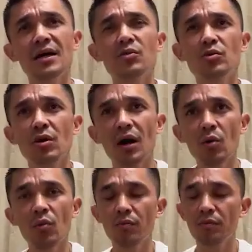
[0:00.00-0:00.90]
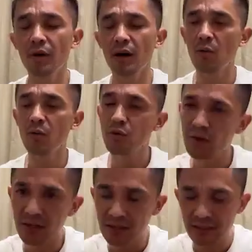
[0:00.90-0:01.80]
don't know how
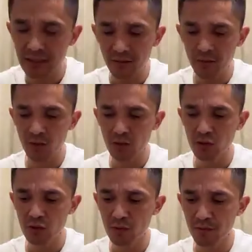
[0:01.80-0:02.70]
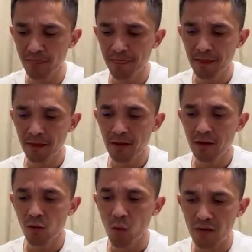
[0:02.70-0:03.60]
you'll understand it, but also,
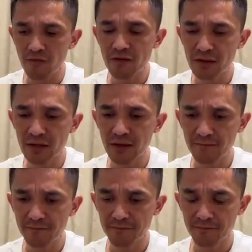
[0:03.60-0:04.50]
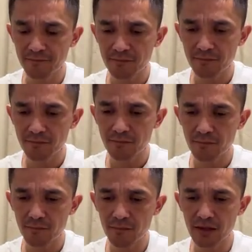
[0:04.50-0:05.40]
one other thing
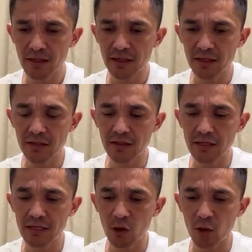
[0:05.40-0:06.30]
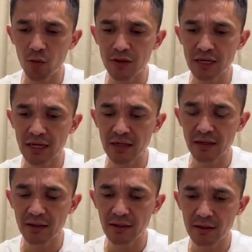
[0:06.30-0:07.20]
that internally I always
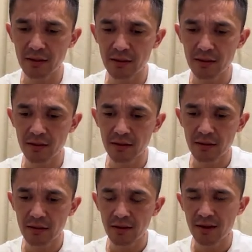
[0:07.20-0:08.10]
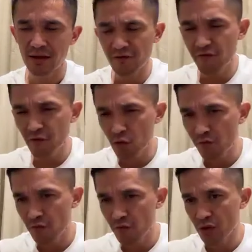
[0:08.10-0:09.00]
had, and I think few
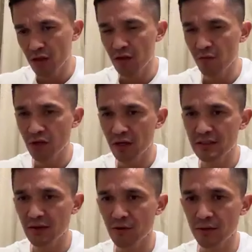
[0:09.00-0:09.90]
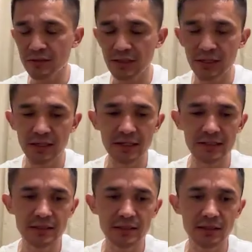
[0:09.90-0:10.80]
of you here would understand what I'm saying
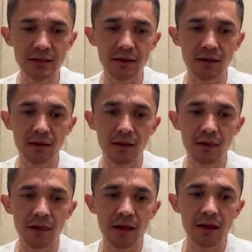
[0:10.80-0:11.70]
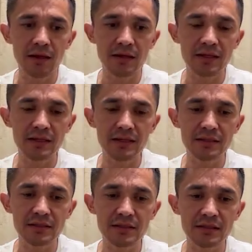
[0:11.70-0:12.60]
next,
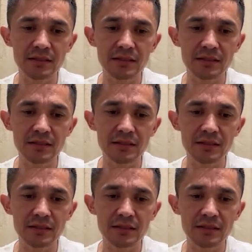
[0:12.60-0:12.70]
is